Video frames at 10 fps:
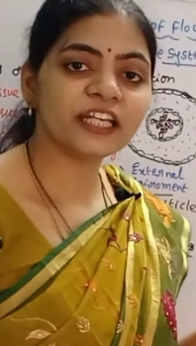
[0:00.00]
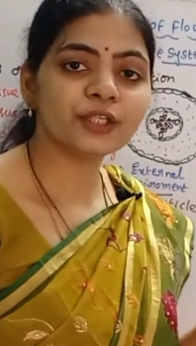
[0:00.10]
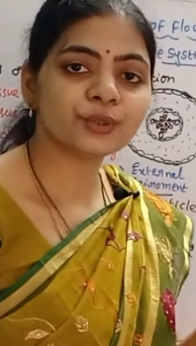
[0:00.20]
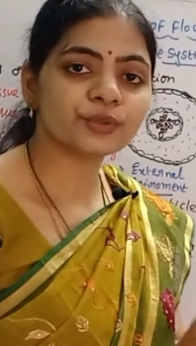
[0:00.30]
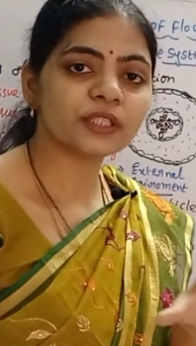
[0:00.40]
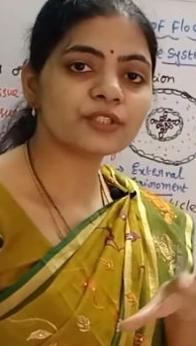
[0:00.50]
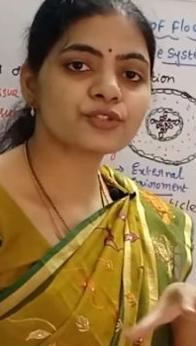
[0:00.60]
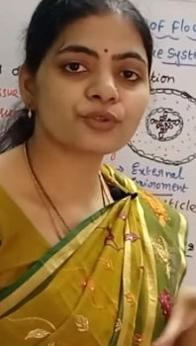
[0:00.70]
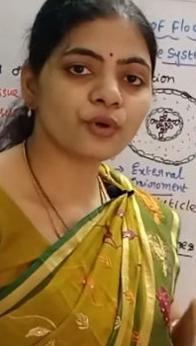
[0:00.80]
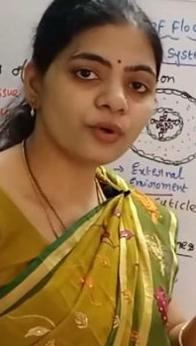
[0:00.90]
need to
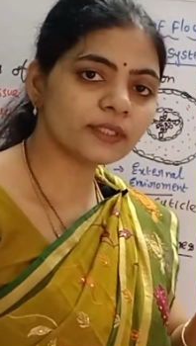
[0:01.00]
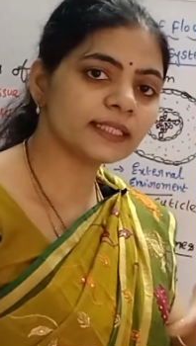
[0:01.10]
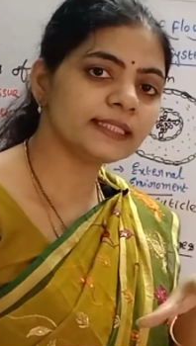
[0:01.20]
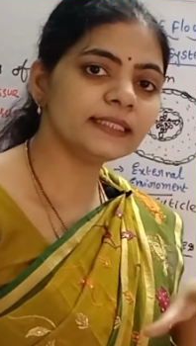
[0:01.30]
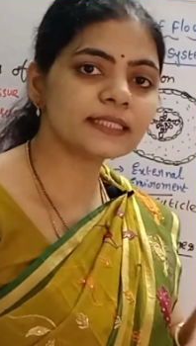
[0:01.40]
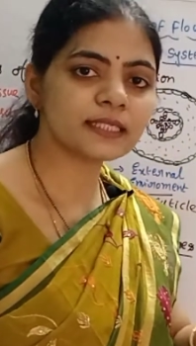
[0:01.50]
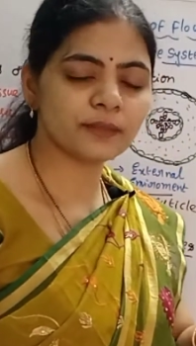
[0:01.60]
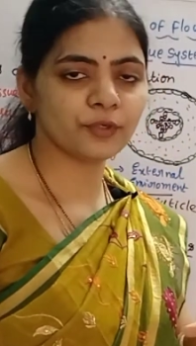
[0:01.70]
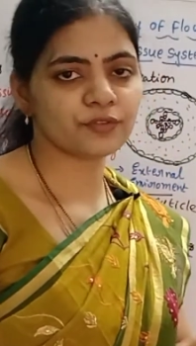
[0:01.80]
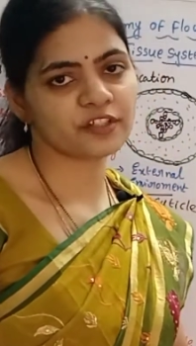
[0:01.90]
store the little
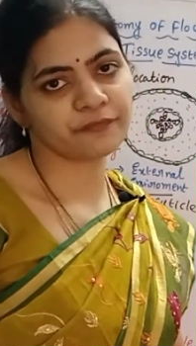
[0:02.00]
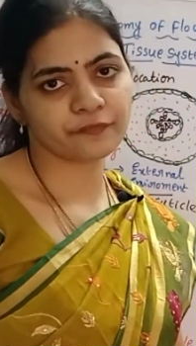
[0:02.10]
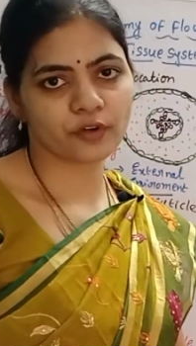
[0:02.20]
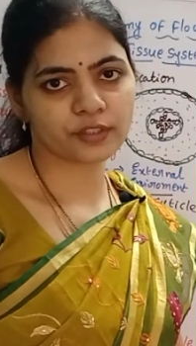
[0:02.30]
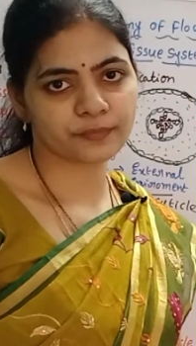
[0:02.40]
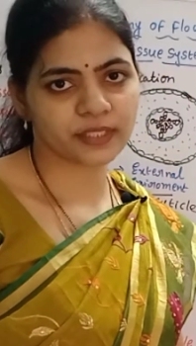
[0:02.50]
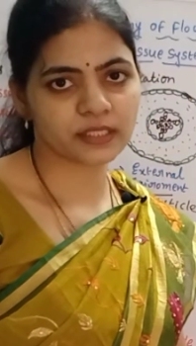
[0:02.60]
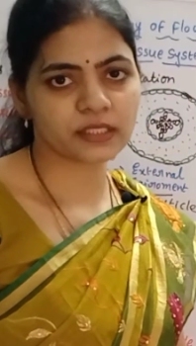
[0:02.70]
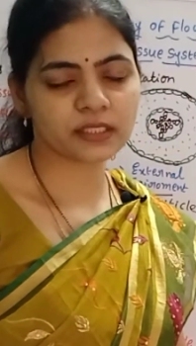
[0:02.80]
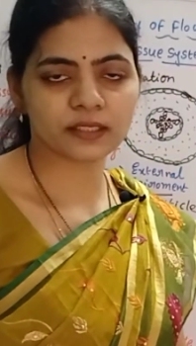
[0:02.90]
amount of water
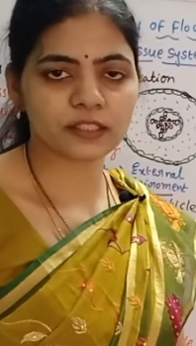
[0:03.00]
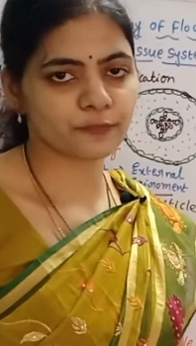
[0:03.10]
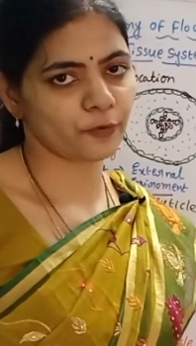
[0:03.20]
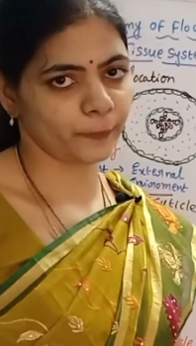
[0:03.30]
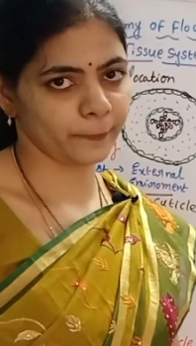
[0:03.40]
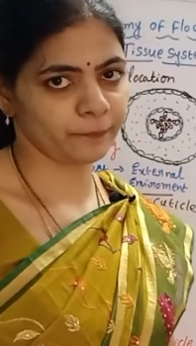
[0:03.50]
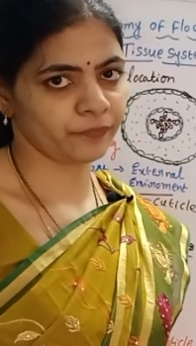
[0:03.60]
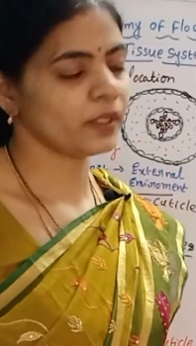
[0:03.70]
present in its body.